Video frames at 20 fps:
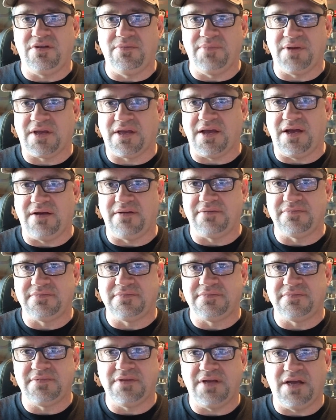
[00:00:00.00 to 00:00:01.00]
account.
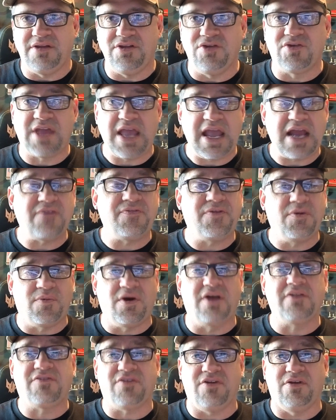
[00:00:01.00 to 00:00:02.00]
You can if you want
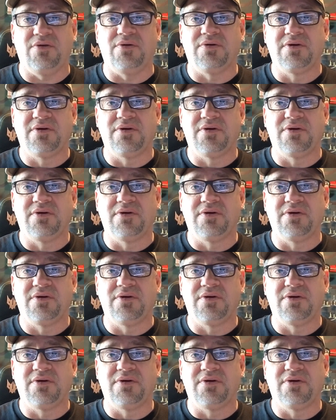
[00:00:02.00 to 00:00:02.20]
to,